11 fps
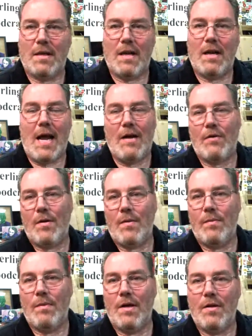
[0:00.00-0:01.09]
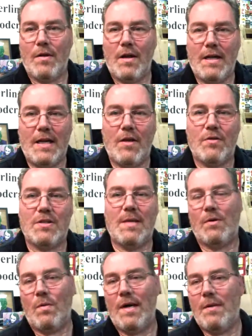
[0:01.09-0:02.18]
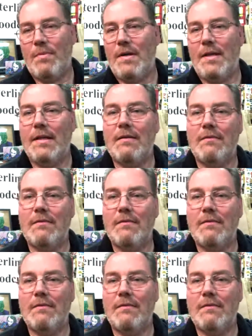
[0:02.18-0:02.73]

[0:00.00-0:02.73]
I don't know any other simpler way to put it.